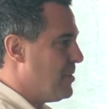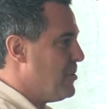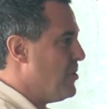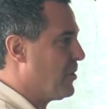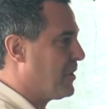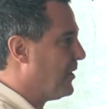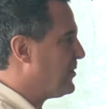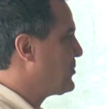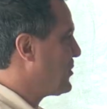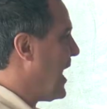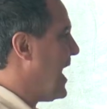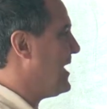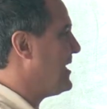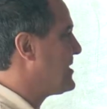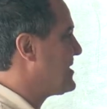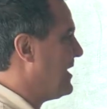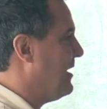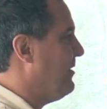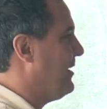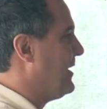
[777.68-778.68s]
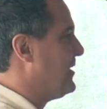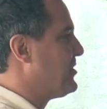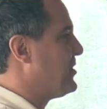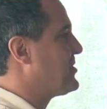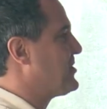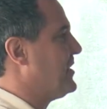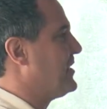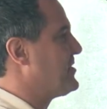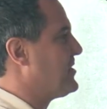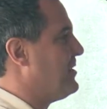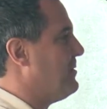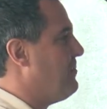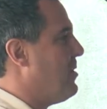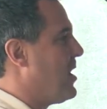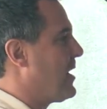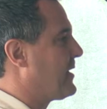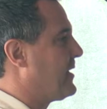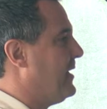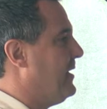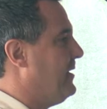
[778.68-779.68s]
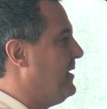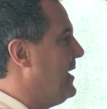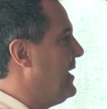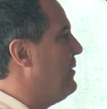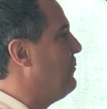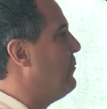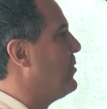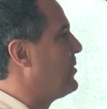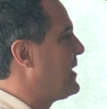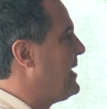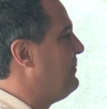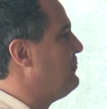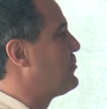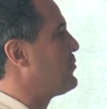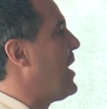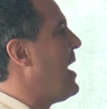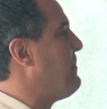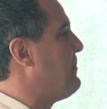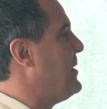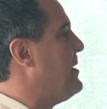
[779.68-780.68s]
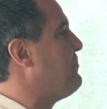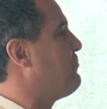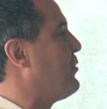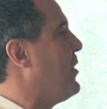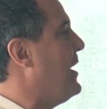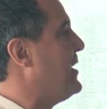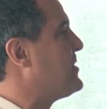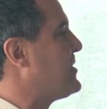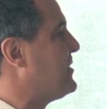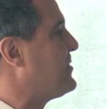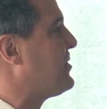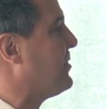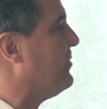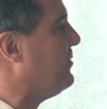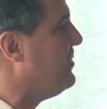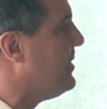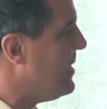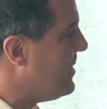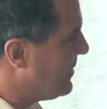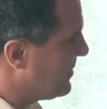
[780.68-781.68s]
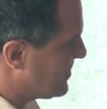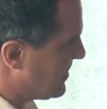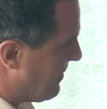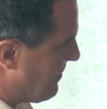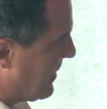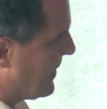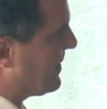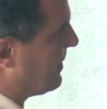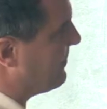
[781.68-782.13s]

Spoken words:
You could try to sell it. It just sits in the market, and it will keep dropping in price until somebody